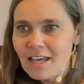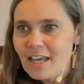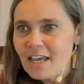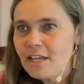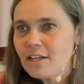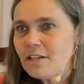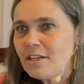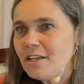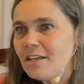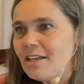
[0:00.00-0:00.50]

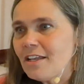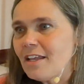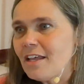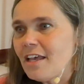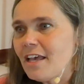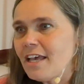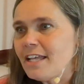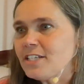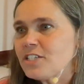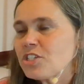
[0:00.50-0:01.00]

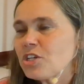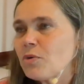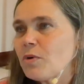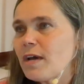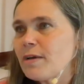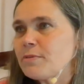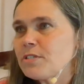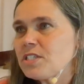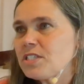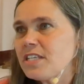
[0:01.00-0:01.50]
And so
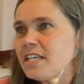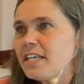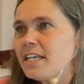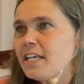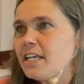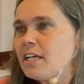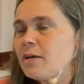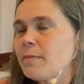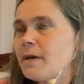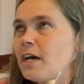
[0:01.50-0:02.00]
I was
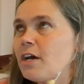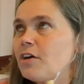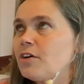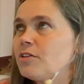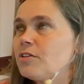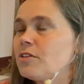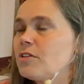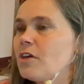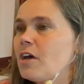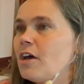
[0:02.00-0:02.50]
thinking
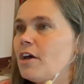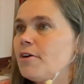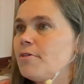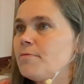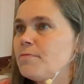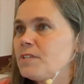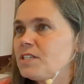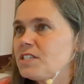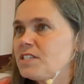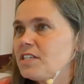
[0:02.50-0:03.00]
about
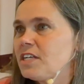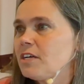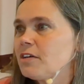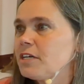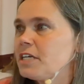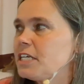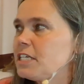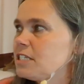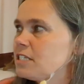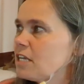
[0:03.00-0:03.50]
the
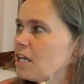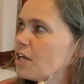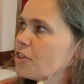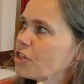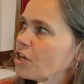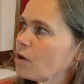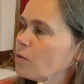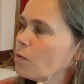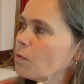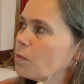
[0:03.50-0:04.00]
series, and I
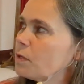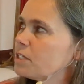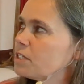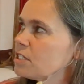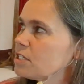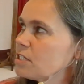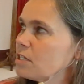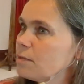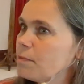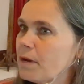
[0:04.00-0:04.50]
thought, well, what
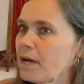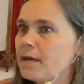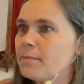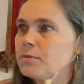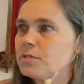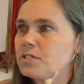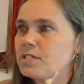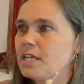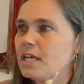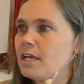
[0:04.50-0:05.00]
does the
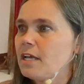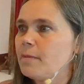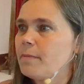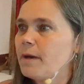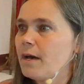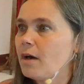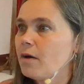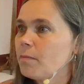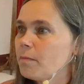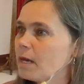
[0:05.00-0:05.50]
Bible say
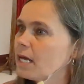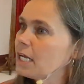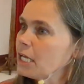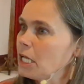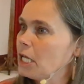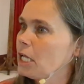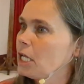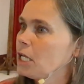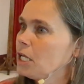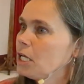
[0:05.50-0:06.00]
about money?
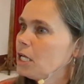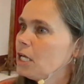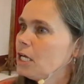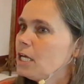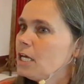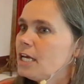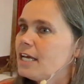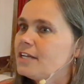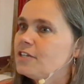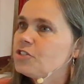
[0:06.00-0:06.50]

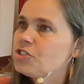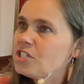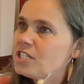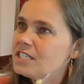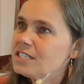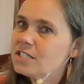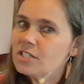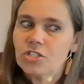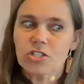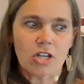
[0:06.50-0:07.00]
And
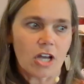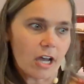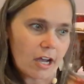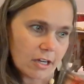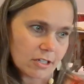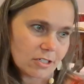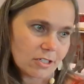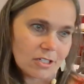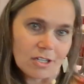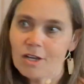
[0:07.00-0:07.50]
Jesus
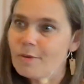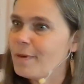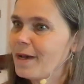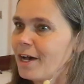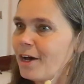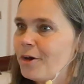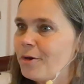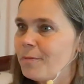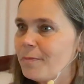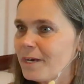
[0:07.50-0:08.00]
talked
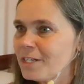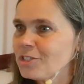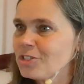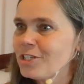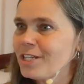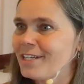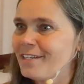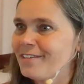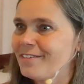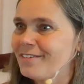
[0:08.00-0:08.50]
about
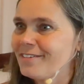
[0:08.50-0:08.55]
budgeting.